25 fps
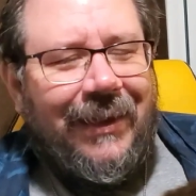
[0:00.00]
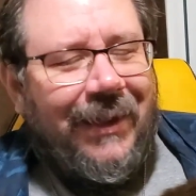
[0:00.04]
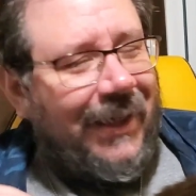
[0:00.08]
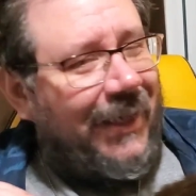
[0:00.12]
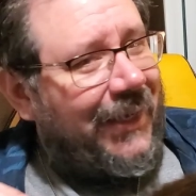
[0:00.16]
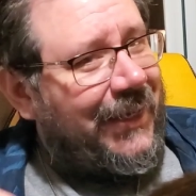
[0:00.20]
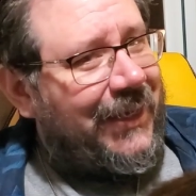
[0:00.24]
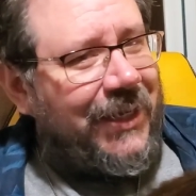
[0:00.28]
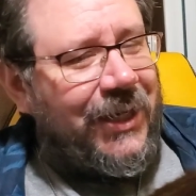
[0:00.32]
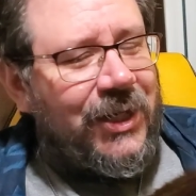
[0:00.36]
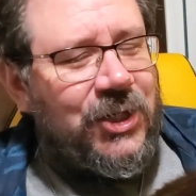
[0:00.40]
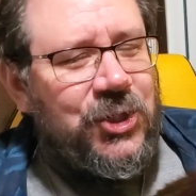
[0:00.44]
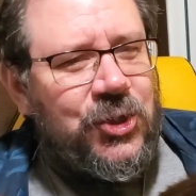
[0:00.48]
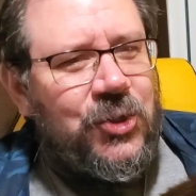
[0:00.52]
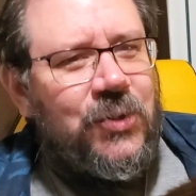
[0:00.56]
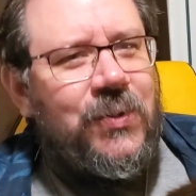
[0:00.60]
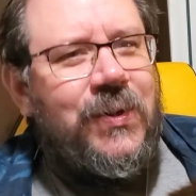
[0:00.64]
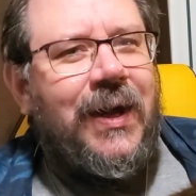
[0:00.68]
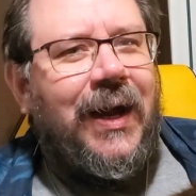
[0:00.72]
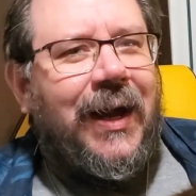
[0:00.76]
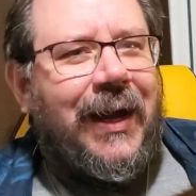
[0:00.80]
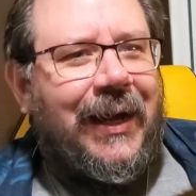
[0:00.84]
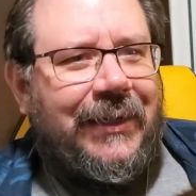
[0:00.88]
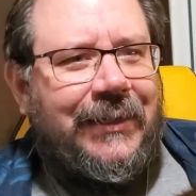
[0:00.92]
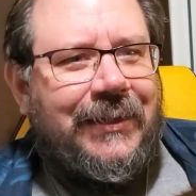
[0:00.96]
I kid you
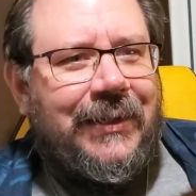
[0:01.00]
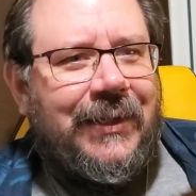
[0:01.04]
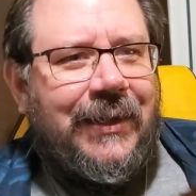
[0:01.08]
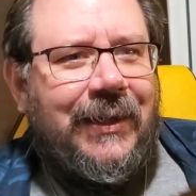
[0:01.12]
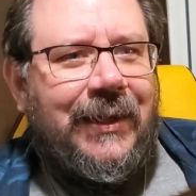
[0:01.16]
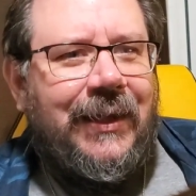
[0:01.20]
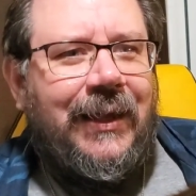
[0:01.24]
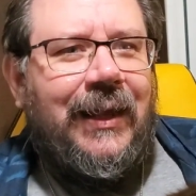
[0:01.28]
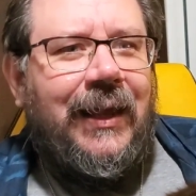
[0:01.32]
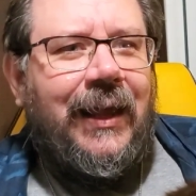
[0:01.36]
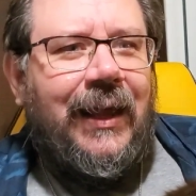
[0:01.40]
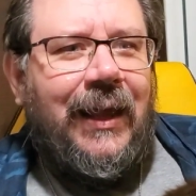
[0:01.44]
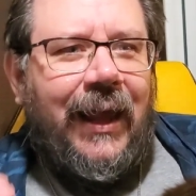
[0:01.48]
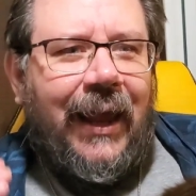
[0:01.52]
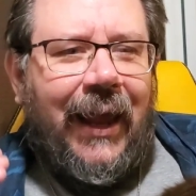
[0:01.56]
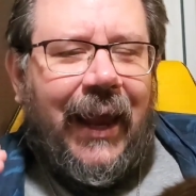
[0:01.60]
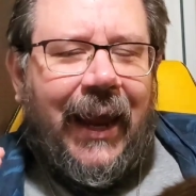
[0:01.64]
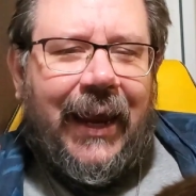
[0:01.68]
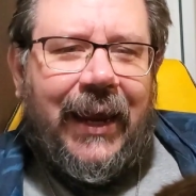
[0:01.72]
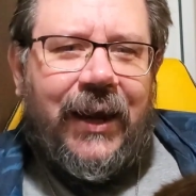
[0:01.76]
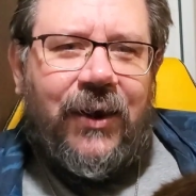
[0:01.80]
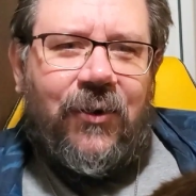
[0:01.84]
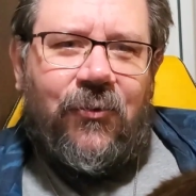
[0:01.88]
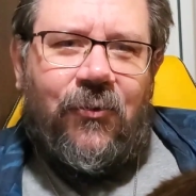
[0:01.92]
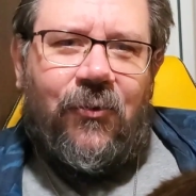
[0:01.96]
not,
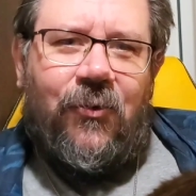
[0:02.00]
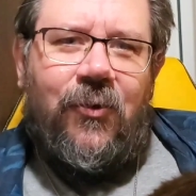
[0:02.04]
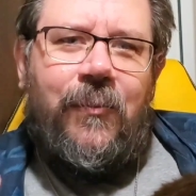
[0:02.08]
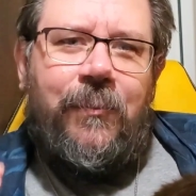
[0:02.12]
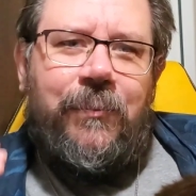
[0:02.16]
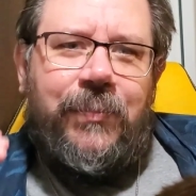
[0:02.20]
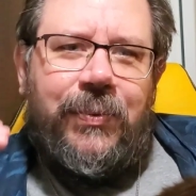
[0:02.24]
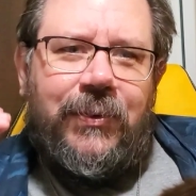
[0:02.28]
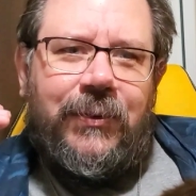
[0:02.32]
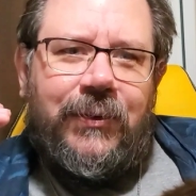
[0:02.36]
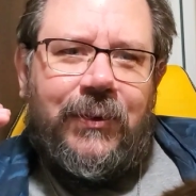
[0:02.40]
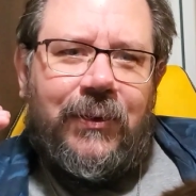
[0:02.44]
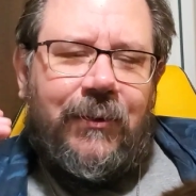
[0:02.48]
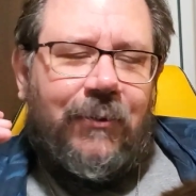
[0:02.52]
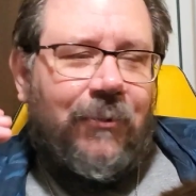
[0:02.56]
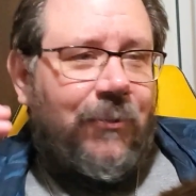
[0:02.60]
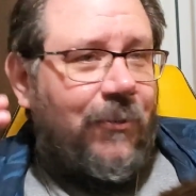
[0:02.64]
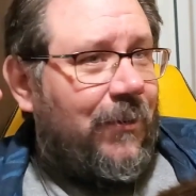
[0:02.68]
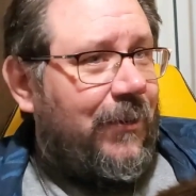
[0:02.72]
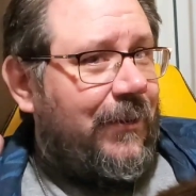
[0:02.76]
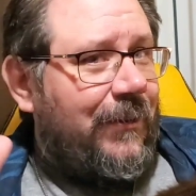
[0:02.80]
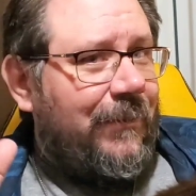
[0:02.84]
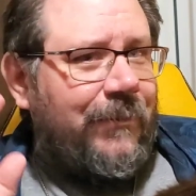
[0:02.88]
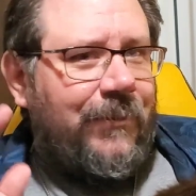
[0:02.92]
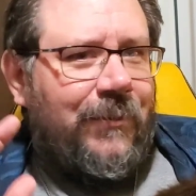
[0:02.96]
a group
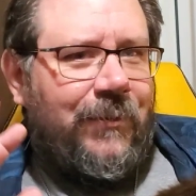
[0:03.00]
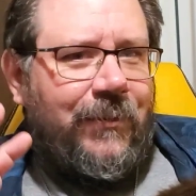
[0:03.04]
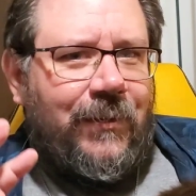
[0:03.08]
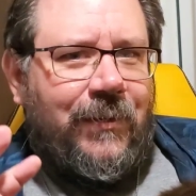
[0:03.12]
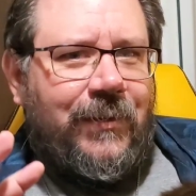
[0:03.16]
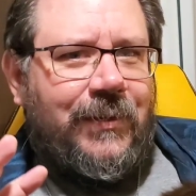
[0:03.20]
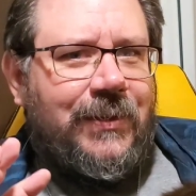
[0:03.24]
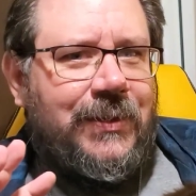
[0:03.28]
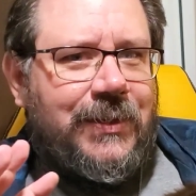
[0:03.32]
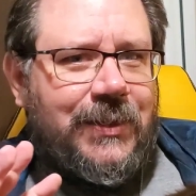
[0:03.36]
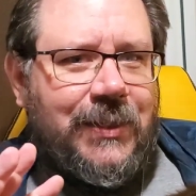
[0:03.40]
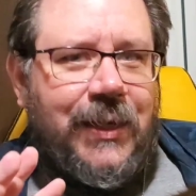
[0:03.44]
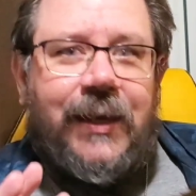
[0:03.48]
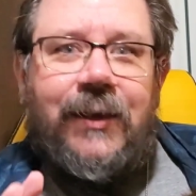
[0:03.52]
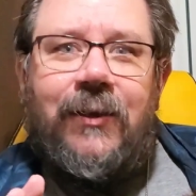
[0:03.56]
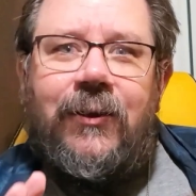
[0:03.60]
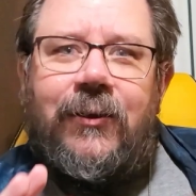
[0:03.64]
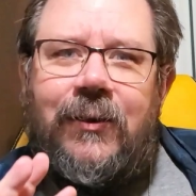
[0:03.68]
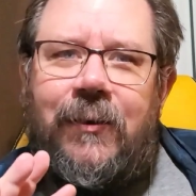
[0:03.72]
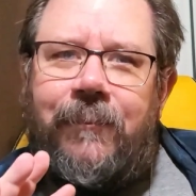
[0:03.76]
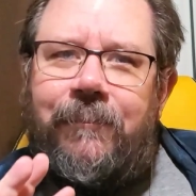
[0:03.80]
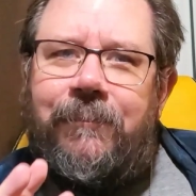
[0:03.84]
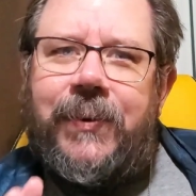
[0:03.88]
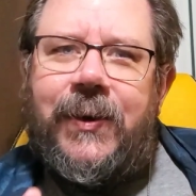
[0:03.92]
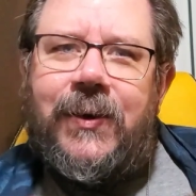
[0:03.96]
or single
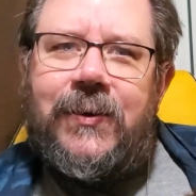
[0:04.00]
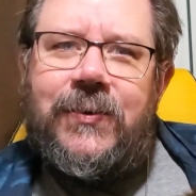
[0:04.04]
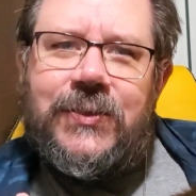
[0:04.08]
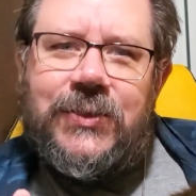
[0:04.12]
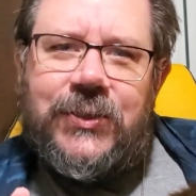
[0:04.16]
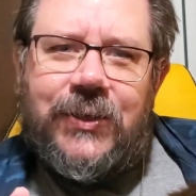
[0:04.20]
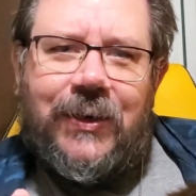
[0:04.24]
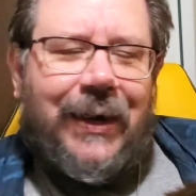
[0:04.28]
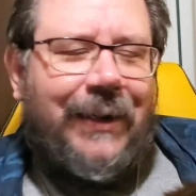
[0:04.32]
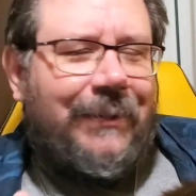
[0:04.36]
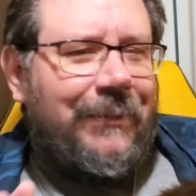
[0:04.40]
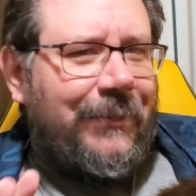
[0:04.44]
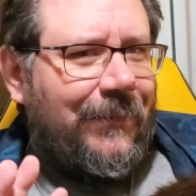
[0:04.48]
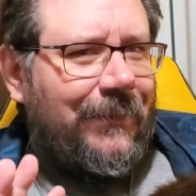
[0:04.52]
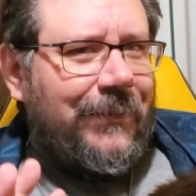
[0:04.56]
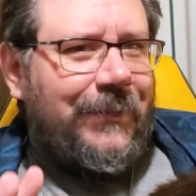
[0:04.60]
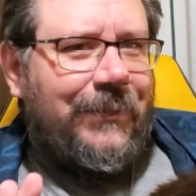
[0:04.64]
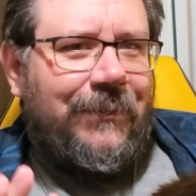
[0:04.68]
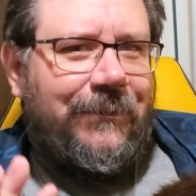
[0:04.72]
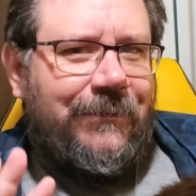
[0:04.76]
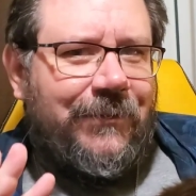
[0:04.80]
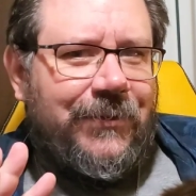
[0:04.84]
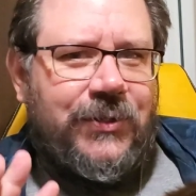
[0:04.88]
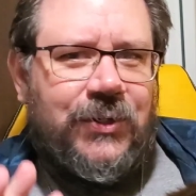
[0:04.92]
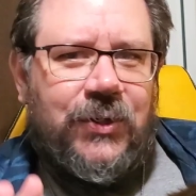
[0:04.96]
composer. I don't
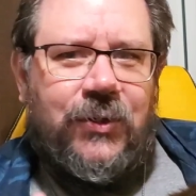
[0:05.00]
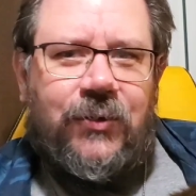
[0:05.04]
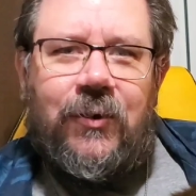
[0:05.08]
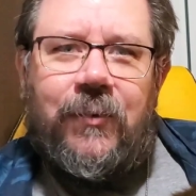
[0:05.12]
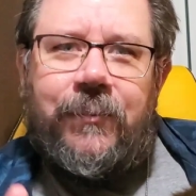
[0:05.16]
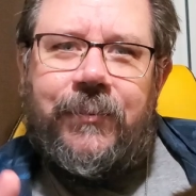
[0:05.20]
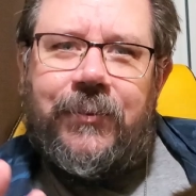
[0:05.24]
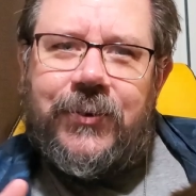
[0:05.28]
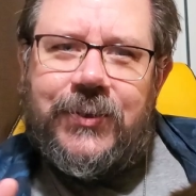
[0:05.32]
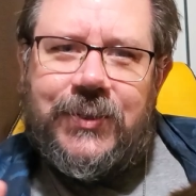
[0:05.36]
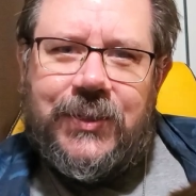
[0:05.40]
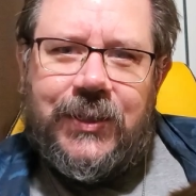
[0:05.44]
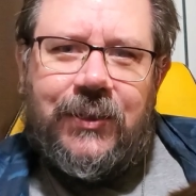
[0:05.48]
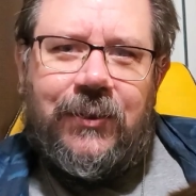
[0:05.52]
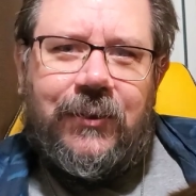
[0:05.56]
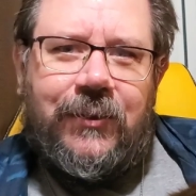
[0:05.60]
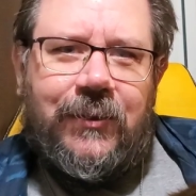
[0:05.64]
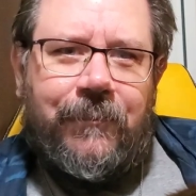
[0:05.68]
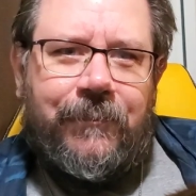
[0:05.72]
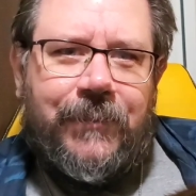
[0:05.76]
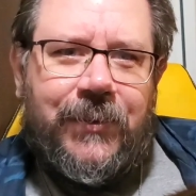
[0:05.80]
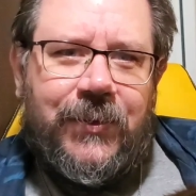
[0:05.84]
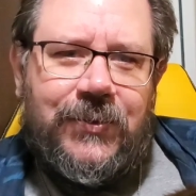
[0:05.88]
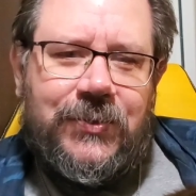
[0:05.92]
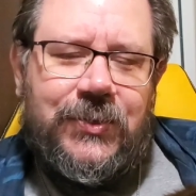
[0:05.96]
know if it's a group or a single
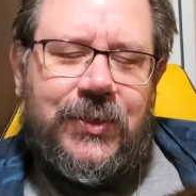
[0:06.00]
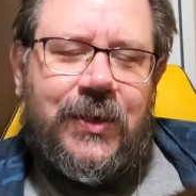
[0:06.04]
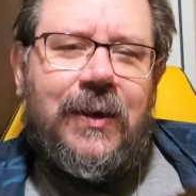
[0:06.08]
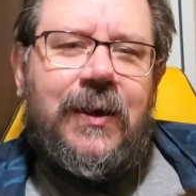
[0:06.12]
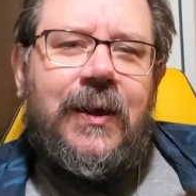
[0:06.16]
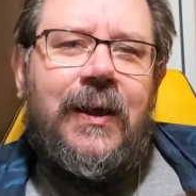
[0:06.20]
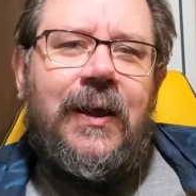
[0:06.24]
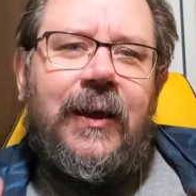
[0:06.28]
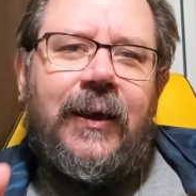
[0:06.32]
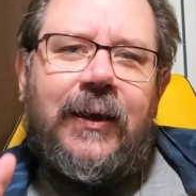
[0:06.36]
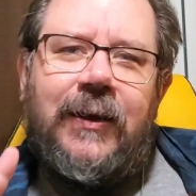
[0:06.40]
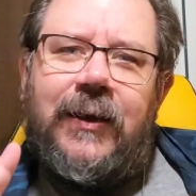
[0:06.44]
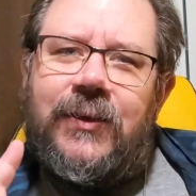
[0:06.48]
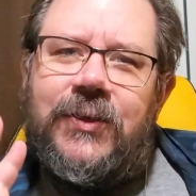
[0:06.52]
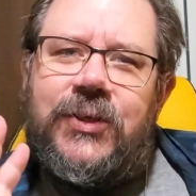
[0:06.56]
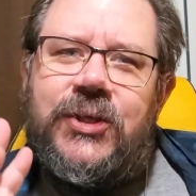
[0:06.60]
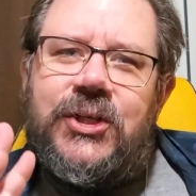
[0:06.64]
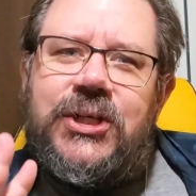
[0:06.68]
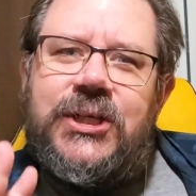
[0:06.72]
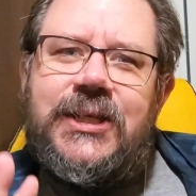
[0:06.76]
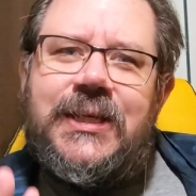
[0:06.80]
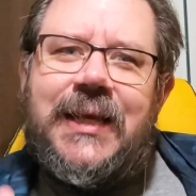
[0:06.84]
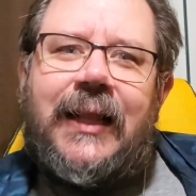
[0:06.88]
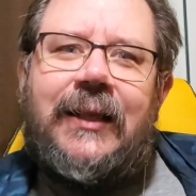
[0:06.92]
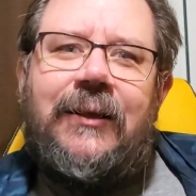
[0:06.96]
composer, called
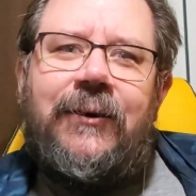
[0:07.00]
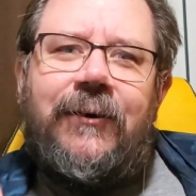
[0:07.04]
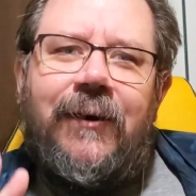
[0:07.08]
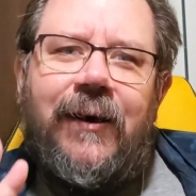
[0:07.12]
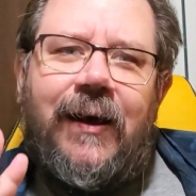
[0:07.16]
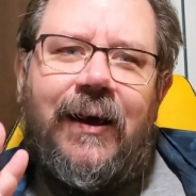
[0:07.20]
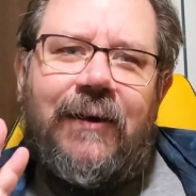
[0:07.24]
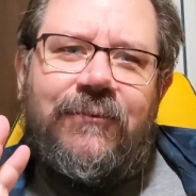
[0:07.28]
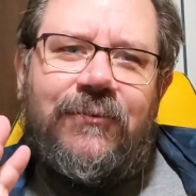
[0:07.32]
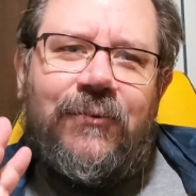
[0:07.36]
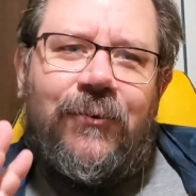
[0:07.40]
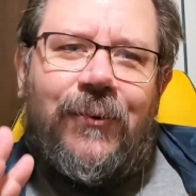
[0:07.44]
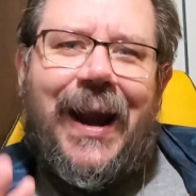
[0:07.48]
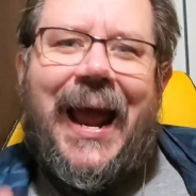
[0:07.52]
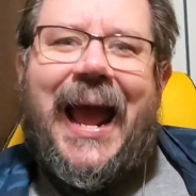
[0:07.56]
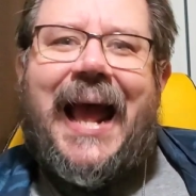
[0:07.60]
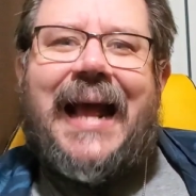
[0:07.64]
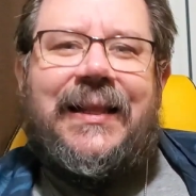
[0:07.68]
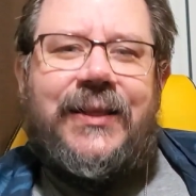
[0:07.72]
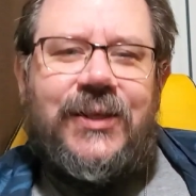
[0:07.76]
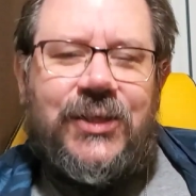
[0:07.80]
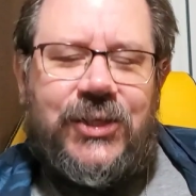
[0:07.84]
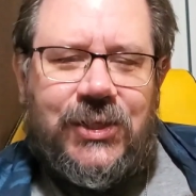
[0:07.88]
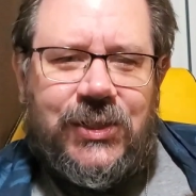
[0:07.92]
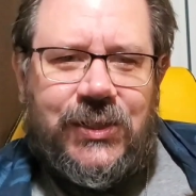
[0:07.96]
Cellar of
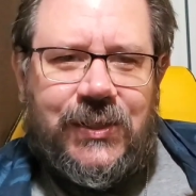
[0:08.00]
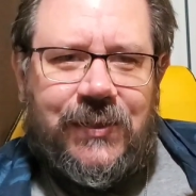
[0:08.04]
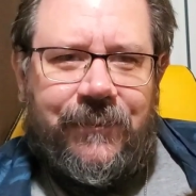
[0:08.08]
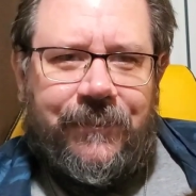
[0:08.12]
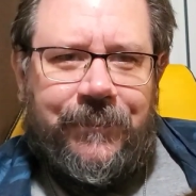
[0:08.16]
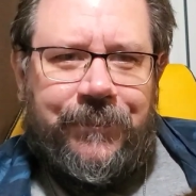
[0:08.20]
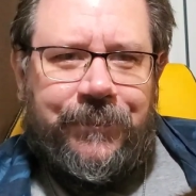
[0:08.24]
Rats.